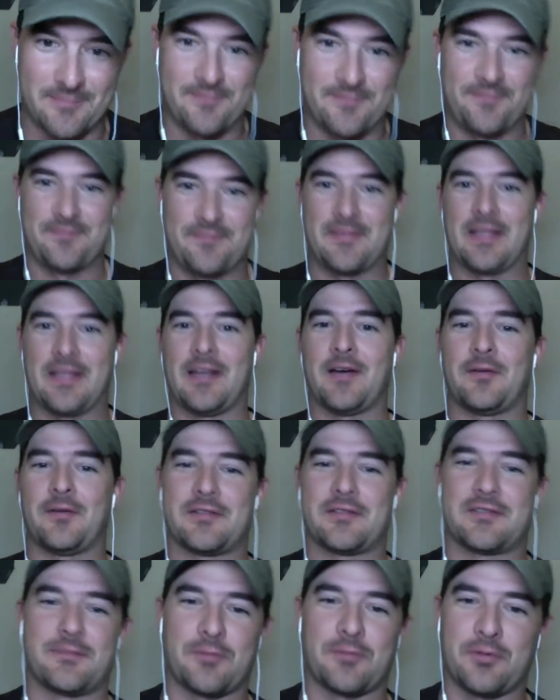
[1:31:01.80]
you know, there's
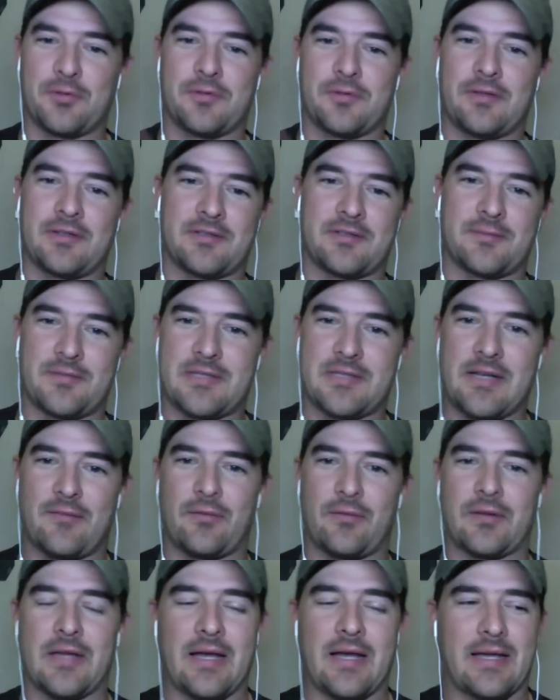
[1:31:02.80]
some cool, there's some stuff we
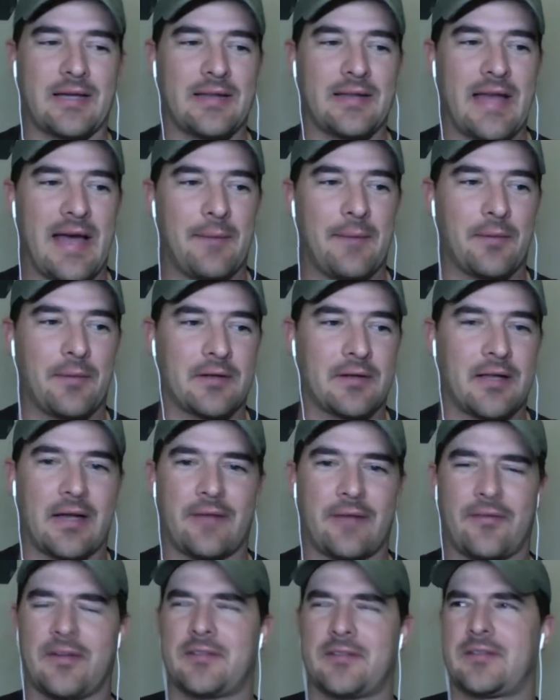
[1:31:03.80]
like in that, but a lot of it
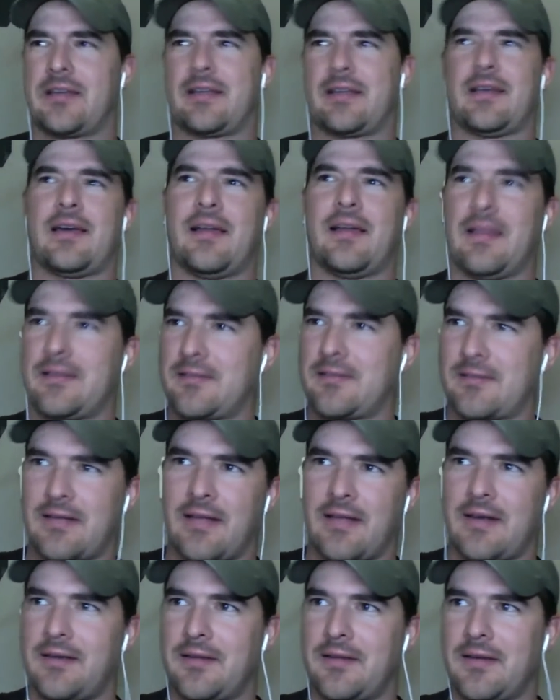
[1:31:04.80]
is like, ah, oh, that's kind of
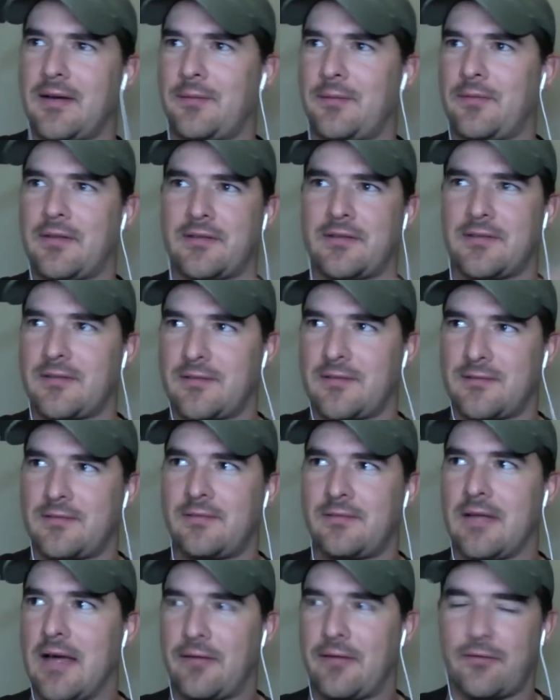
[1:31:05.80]
dumb. This is
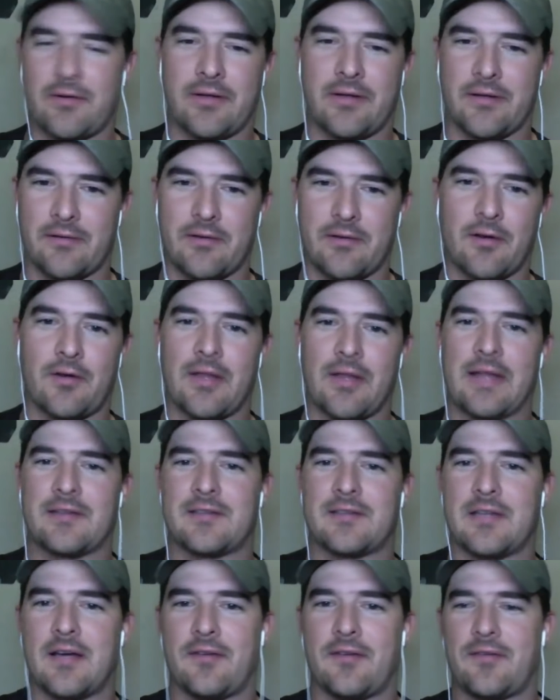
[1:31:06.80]
not real and all that
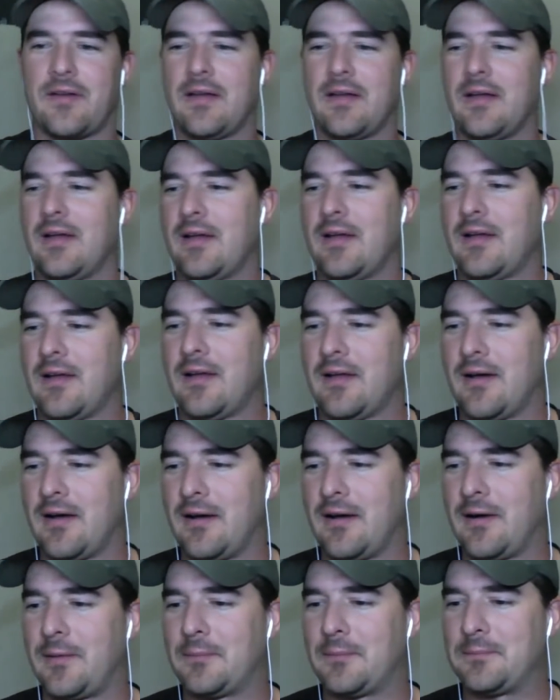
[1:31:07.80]
stuff.
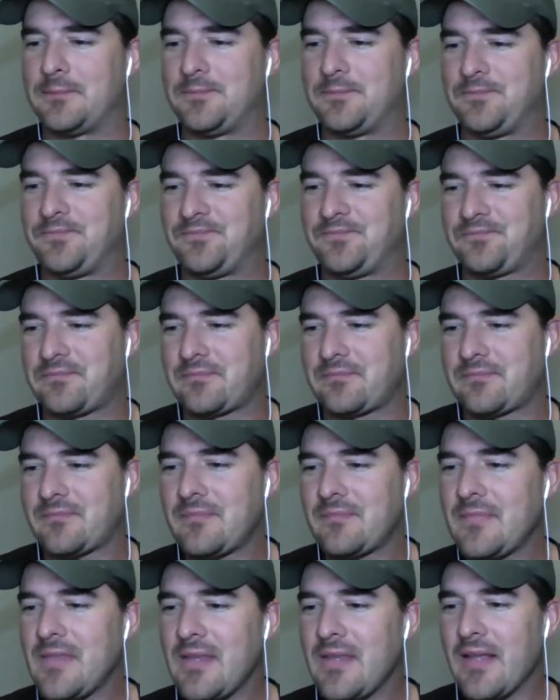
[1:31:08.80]
Um,
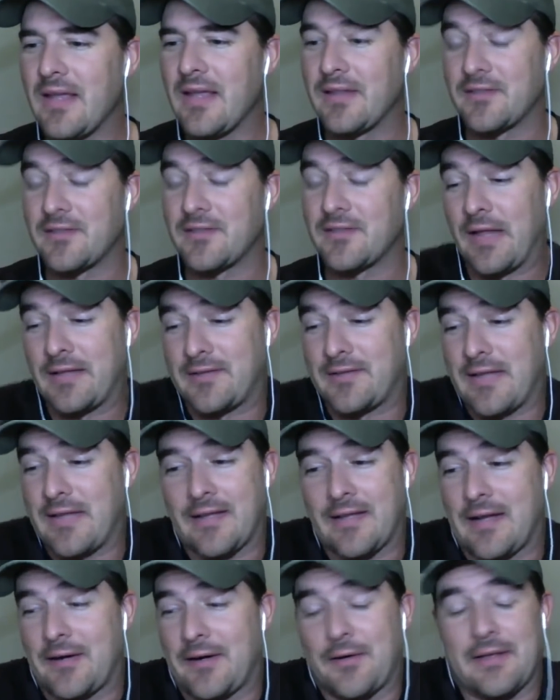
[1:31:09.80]
and so that, I
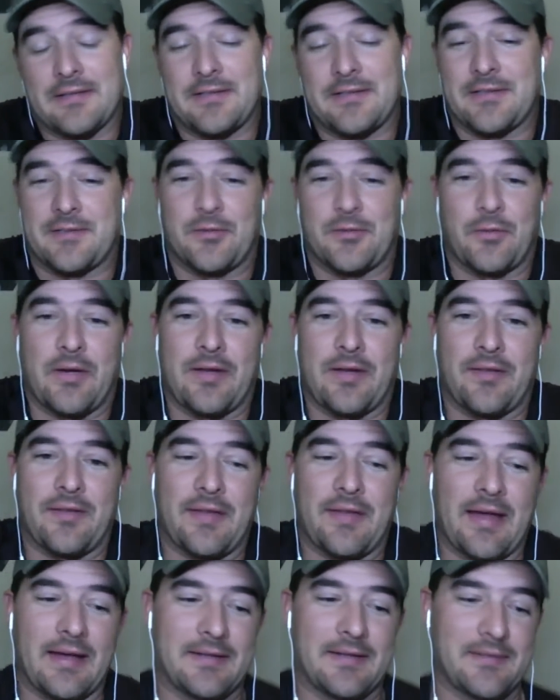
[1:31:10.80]
don't know, that's just the way that
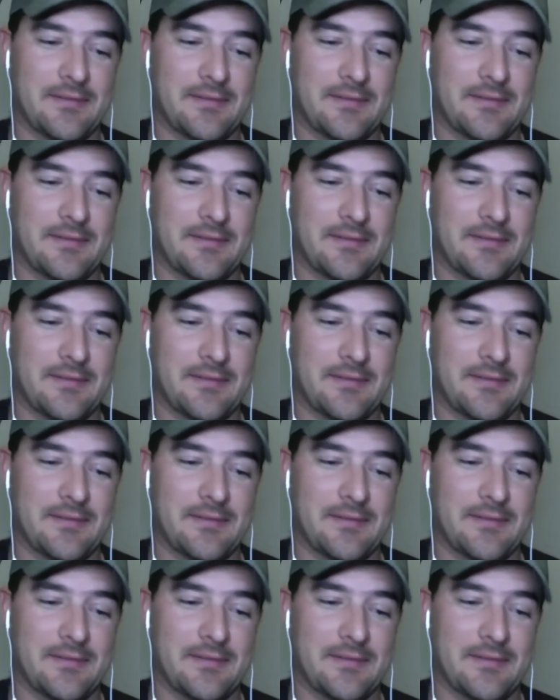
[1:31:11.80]
that,